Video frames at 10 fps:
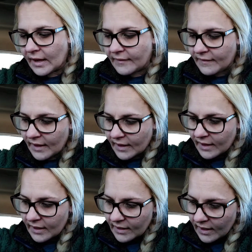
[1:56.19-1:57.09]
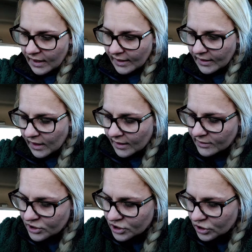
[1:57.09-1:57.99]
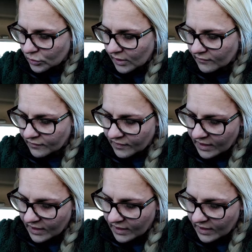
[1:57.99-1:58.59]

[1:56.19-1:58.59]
And then I got two of